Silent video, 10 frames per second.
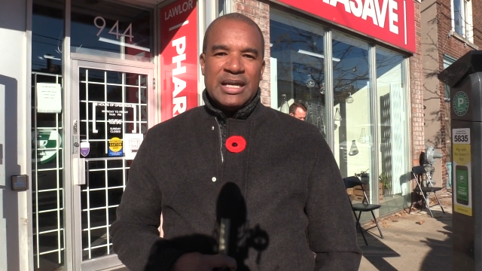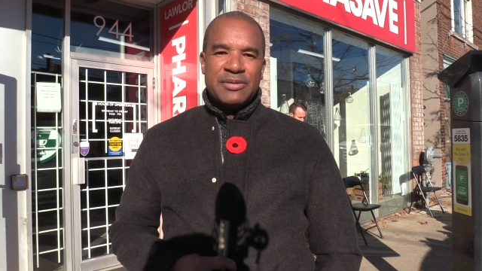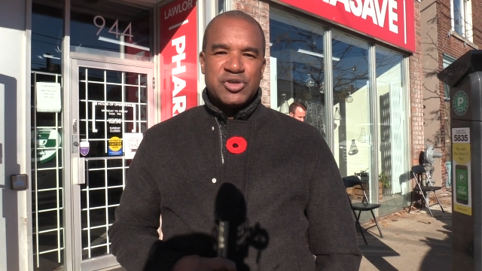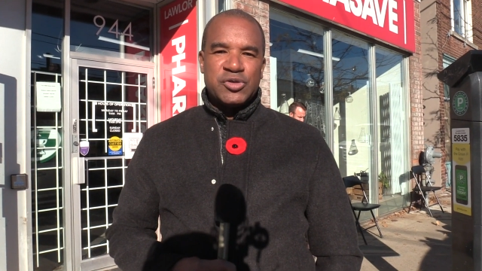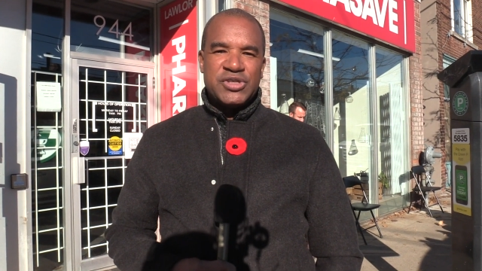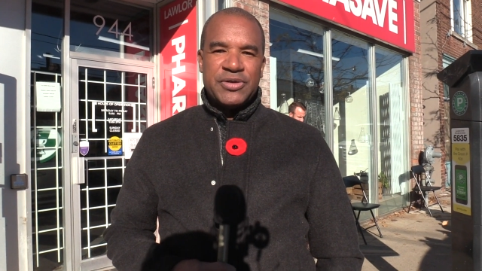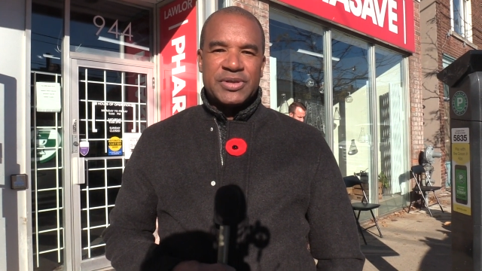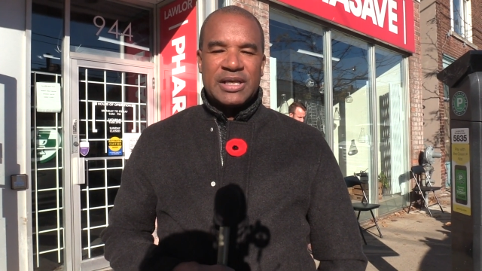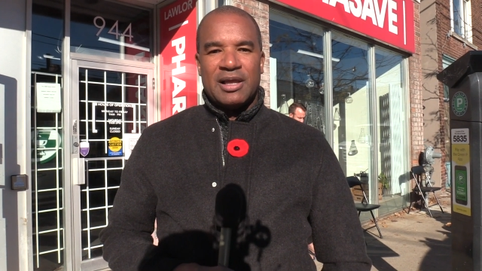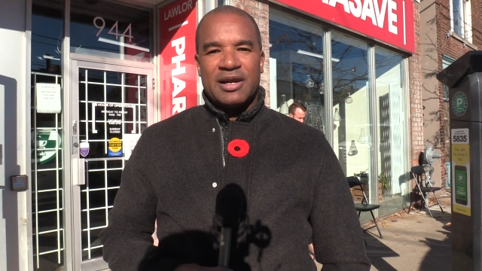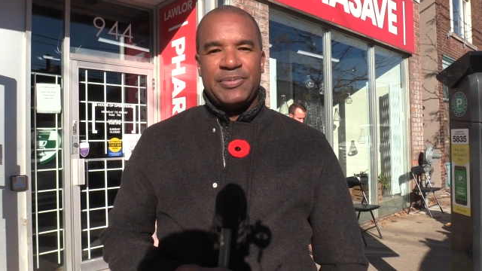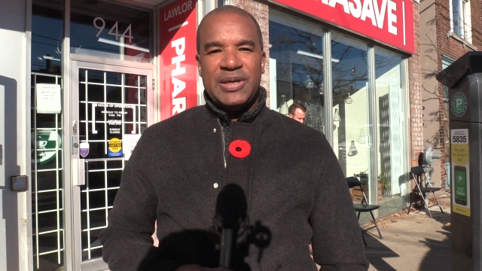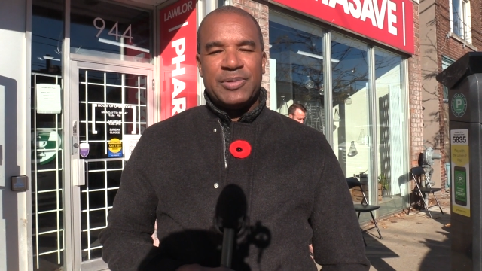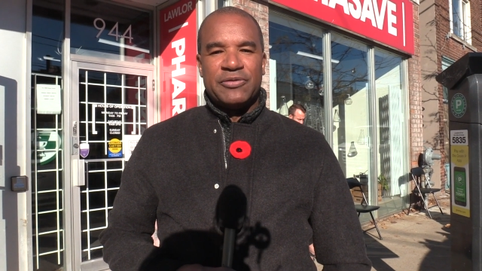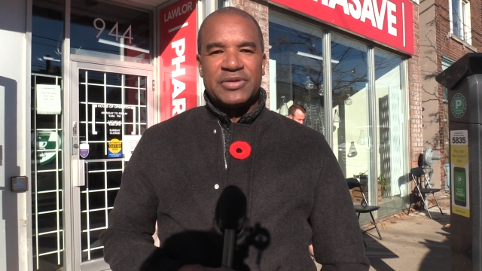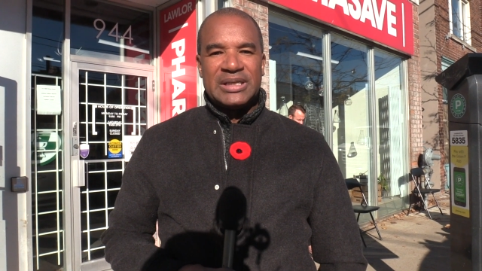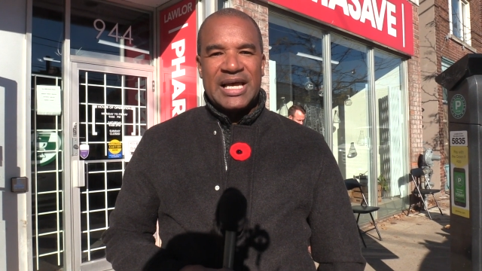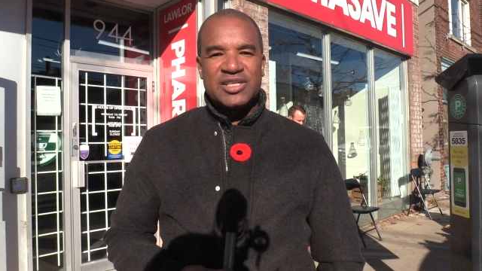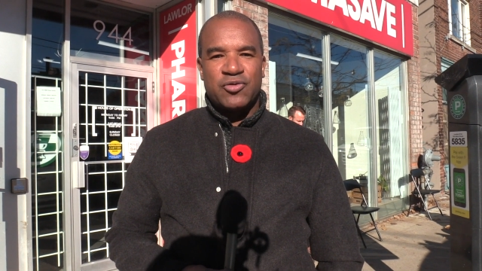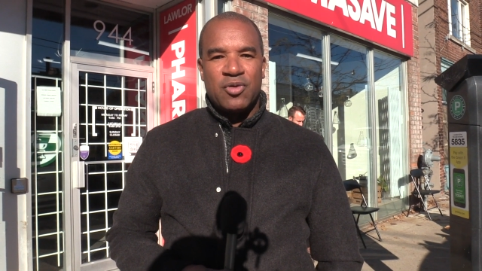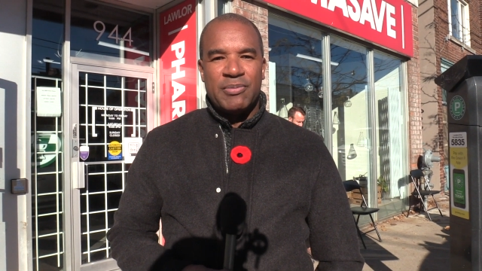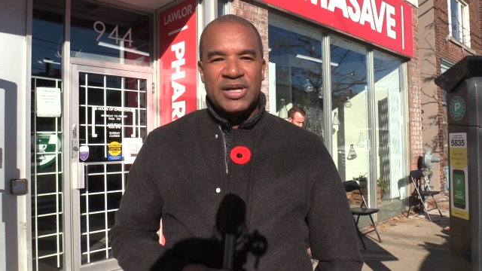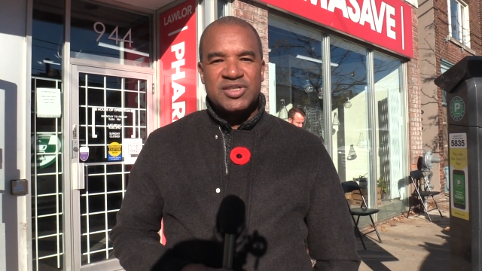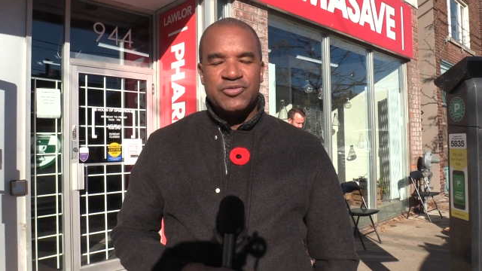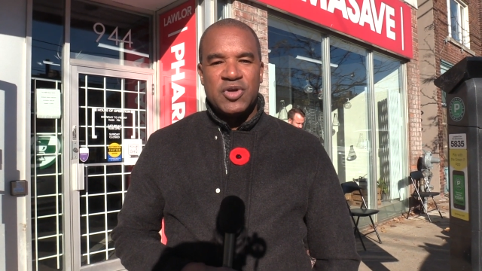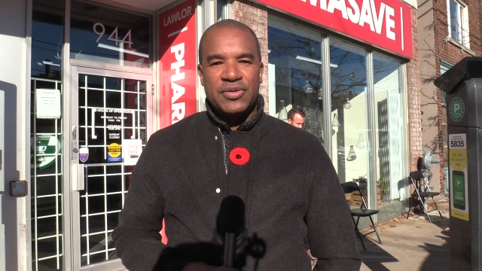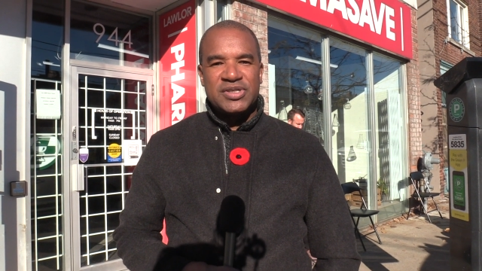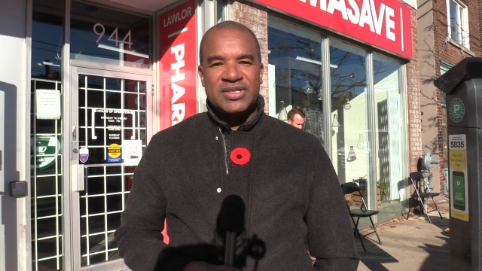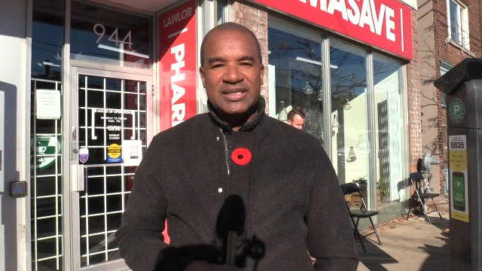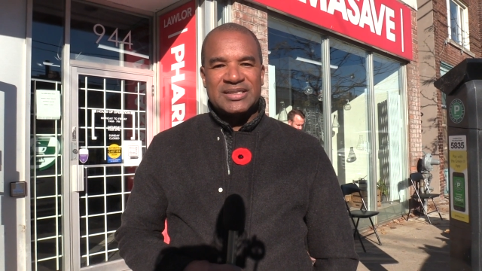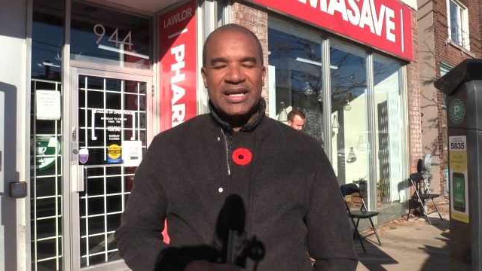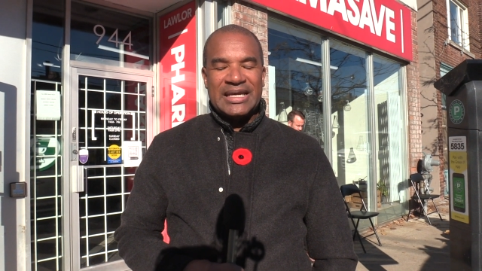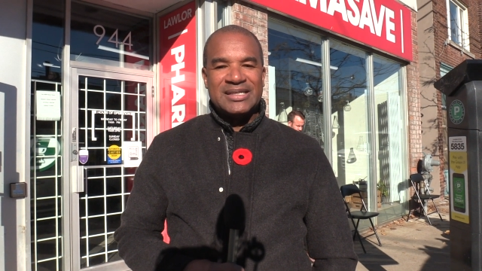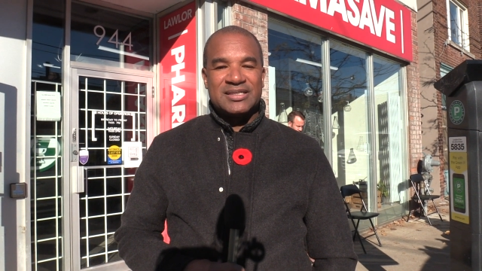Now, it's no secret that a lot of people over the last four months have noticed that uh, in